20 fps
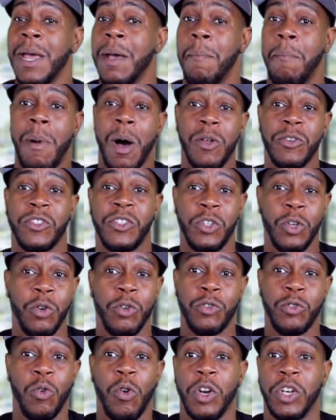Most
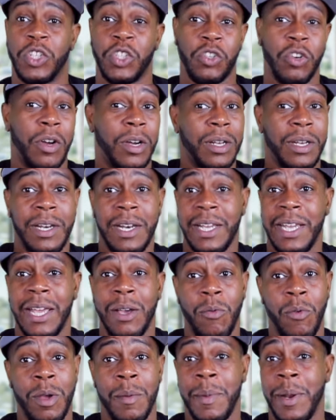dudes who are struggling to
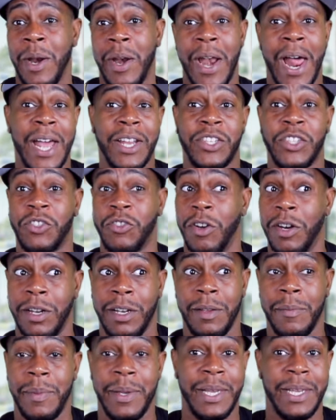get women are not
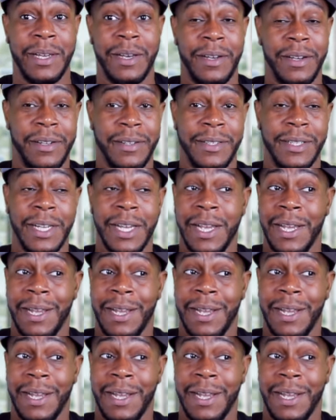struggling because